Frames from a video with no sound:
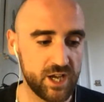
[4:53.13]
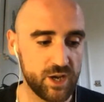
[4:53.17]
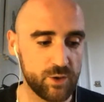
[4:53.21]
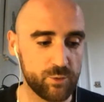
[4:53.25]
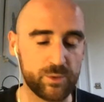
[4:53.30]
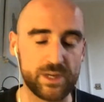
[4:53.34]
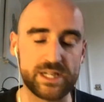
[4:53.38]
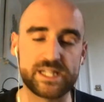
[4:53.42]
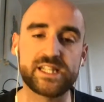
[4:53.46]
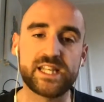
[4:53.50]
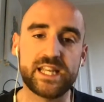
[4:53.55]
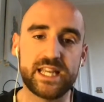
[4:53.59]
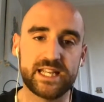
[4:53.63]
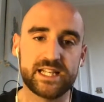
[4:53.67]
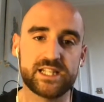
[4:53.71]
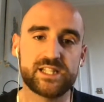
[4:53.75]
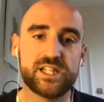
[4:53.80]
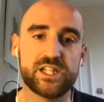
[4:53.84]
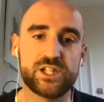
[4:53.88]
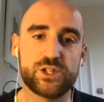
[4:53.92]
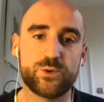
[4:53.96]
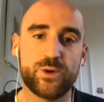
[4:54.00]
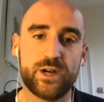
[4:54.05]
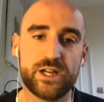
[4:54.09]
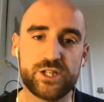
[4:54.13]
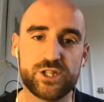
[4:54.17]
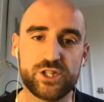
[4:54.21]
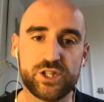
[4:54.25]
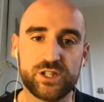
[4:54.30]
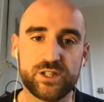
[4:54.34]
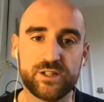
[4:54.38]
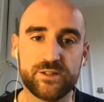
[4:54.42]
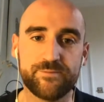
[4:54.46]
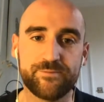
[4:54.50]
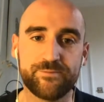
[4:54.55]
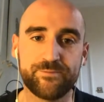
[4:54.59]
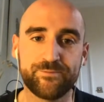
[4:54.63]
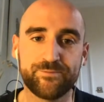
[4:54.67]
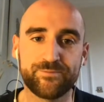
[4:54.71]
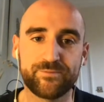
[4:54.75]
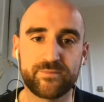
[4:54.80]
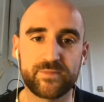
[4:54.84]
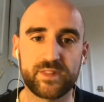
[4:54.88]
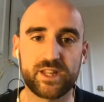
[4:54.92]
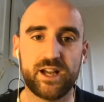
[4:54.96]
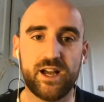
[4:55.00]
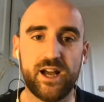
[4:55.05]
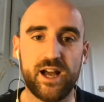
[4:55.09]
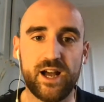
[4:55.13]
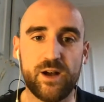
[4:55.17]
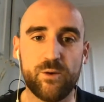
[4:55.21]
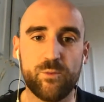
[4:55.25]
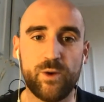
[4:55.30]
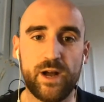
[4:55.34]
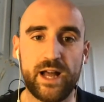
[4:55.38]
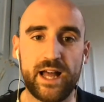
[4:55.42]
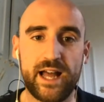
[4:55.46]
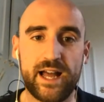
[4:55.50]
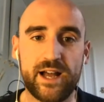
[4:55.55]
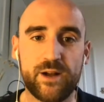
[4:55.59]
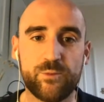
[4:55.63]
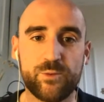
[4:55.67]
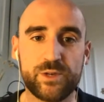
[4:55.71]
we're seeing a situation where